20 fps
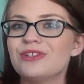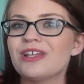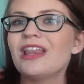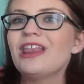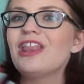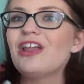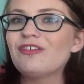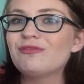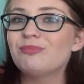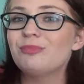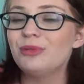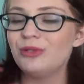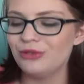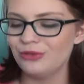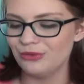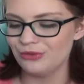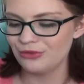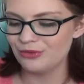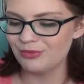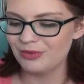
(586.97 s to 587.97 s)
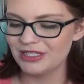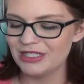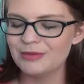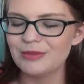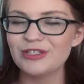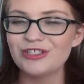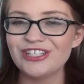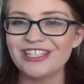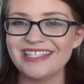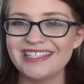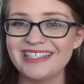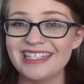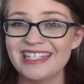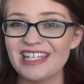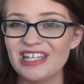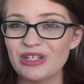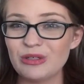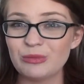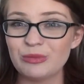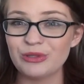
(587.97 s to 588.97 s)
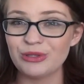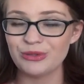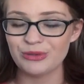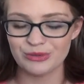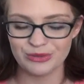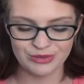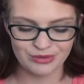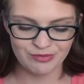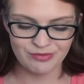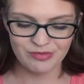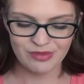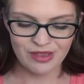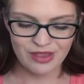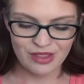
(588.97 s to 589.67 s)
I love blues, but especially teal blues.